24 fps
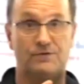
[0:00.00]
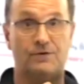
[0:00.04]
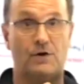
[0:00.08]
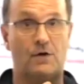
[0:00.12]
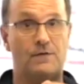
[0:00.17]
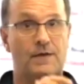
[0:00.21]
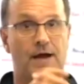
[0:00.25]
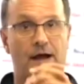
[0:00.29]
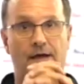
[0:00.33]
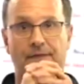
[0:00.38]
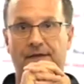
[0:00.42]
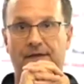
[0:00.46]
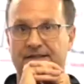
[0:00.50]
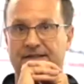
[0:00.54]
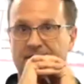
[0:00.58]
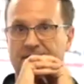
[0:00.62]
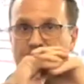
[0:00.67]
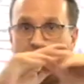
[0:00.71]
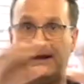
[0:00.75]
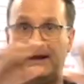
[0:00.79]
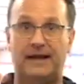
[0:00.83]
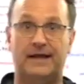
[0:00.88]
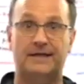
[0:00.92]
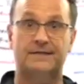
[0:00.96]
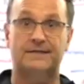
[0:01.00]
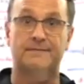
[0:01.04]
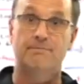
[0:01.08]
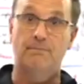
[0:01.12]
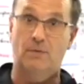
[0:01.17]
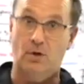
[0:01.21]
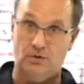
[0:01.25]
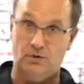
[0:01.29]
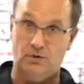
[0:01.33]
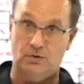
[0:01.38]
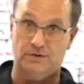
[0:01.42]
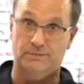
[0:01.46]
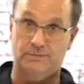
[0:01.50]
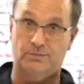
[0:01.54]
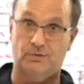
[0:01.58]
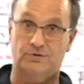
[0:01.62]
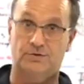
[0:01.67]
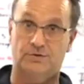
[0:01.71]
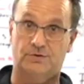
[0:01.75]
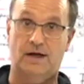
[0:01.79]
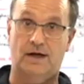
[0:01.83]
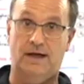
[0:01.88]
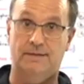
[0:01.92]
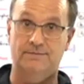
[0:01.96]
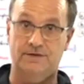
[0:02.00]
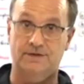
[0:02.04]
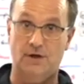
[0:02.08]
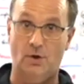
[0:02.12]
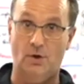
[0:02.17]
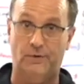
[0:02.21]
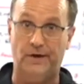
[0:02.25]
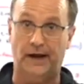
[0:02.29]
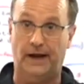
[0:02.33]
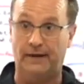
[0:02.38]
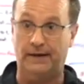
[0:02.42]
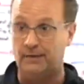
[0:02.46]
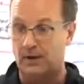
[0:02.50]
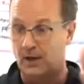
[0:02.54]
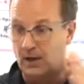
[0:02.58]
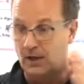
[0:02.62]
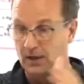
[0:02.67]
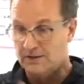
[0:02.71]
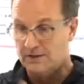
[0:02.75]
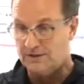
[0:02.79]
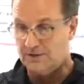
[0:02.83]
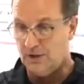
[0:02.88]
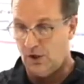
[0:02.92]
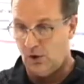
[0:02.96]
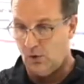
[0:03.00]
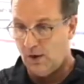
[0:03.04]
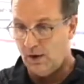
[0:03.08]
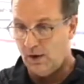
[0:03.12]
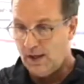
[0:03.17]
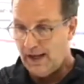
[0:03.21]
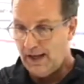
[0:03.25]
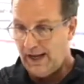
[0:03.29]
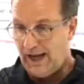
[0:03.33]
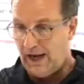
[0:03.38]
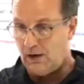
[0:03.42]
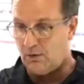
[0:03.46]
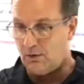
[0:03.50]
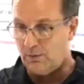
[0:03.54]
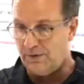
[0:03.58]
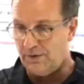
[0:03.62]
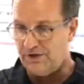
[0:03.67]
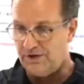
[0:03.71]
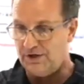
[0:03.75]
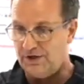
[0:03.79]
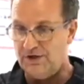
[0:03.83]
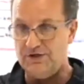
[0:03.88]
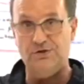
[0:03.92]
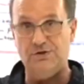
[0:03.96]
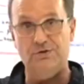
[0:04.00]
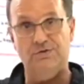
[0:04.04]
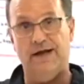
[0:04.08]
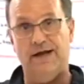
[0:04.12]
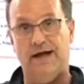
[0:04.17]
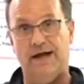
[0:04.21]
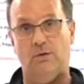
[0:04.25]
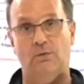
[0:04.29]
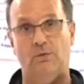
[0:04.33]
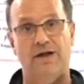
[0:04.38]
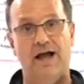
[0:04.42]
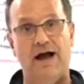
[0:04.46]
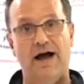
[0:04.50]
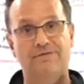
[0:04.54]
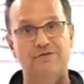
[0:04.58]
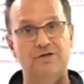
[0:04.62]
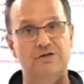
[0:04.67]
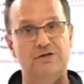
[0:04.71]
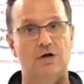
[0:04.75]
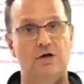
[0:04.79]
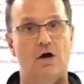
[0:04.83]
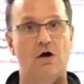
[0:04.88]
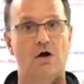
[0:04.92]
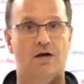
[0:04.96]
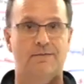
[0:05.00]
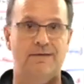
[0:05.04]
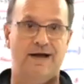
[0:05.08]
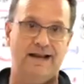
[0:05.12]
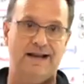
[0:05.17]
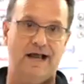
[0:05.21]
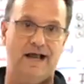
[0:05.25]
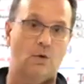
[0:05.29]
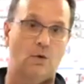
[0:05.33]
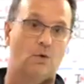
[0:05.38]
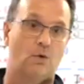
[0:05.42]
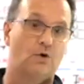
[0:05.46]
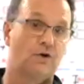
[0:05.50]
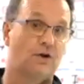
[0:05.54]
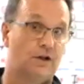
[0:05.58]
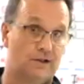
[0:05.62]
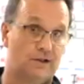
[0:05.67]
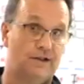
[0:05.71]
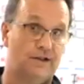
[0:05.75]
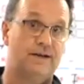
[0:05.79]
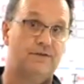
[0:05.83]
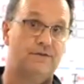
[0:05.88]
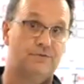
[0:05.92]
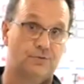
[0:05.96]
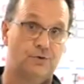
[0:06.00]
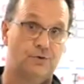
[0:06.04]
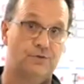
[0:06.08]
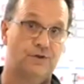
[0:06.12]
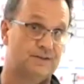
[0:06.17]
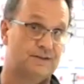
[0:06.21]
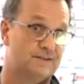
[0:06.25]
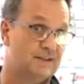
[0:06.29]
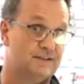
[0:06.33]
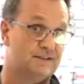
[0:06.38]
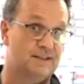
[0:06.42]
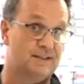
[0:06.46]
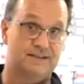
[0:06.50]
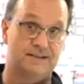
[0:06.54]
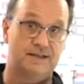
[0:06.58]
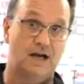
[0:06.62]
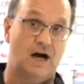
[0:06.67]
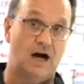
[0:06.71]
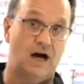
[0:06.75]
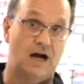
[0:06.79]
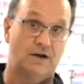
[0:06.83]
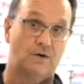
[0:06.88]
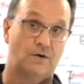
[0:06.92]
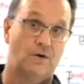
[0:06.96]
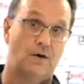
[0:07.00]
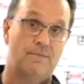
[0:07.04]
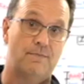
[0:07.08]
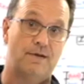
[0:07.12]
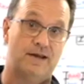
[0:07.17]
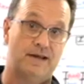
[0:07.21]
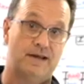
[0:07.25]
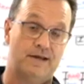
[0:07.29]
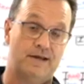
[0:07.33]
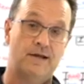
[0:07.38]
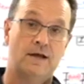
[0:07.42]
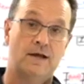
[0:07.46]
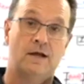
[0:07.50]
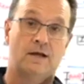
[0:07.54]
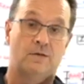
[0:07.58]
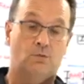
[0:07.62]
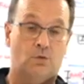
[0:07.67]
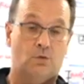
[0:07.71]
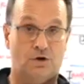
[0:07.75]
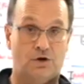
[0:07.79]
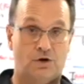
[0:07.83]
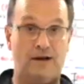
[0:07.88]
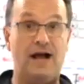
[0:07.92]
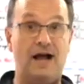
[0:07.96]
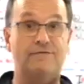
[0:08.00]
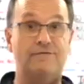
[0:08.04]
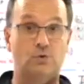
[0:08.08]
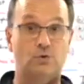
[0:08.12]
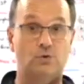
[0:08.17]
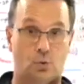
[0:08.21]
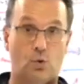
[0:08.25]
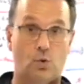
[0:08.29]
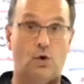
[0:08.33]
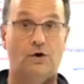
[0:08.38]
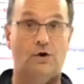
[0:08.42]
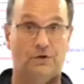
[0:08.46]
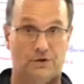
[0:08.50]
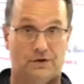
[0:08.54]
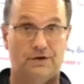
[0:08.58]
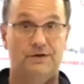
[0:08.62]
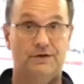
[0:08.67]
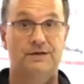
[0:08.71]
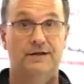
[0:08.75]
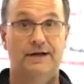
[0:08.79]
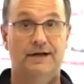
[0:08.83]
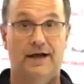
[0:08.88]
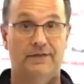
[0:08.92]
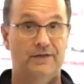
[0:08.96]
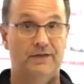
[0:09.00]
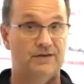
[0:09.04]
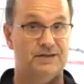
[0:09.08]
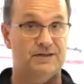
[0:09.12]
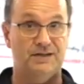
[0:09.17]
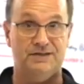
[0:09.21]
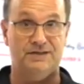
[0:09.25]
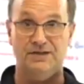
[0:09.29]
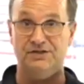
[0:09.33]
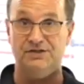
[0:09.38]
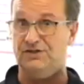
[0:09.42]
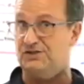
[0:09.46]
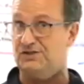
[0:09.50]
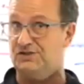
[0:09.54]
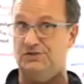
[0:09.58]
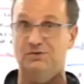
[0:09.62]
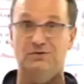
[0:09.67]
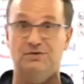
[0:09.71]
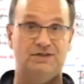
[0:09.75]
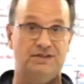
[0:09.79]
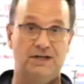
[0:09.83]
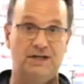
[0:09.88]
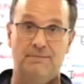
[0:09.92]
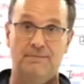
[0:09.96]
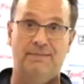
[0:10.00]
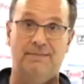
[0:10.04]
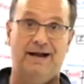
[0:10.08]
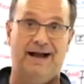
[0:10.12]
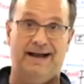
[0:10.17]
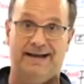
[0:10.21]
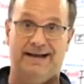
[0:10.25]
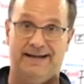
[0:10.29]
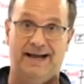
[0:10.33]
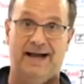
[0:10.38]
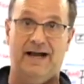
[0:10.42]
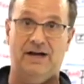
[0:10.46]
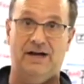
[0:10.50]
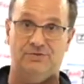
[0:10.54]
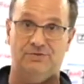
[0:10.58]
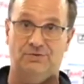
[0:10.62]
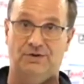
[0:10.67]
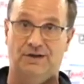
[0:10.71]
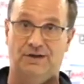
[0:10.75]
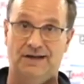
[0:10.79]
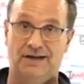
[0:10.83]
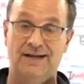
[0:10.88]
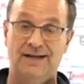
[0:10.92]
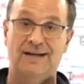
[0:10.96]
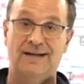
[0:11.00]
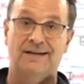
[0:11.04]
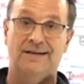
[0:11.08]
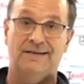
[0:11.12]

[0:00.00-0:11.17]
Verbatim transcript: with on that that spans multiple tribes. Okay. So, how are we going to do that? We have to talk about how we're going to lead through this. This is not going to be, we're going to have to work tonight. This isn't just you sitting back casually.